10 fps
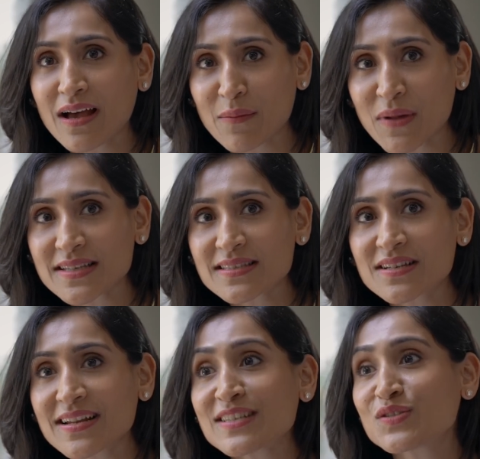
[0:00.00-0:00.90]
amongst the
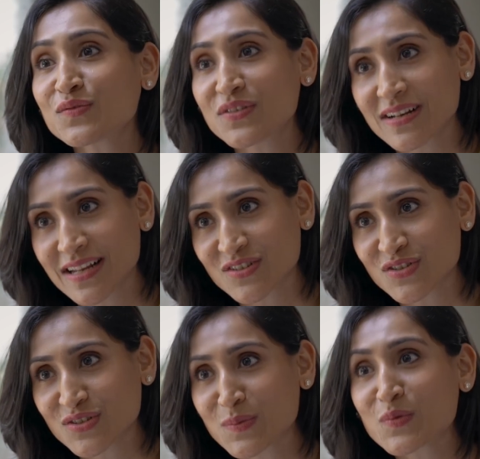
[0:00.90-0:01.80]
rest of the
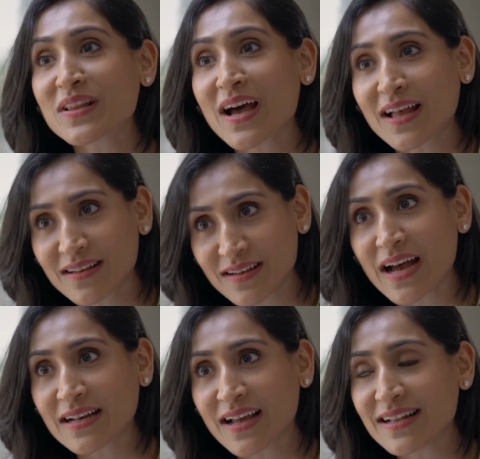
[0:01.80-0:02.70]
relationships with other
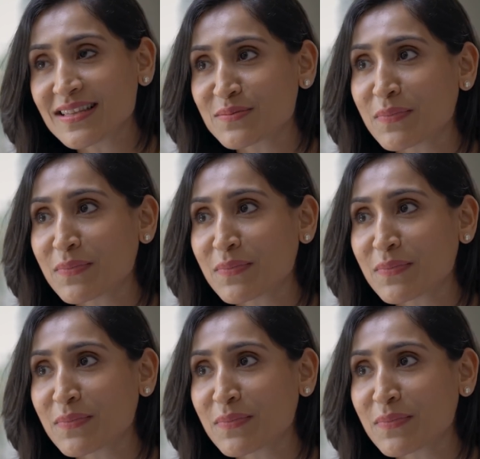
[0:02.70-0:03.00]
adults,